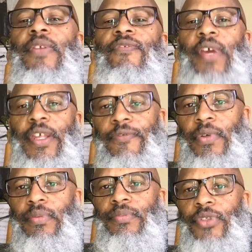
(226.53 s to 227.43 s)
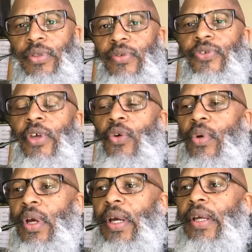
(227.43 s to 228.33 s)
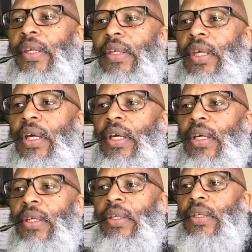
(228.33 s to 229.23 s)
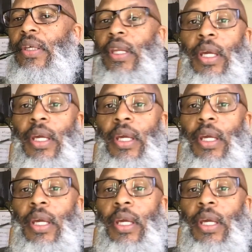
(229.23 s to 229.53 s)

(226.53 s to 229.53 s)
faithful to do so, and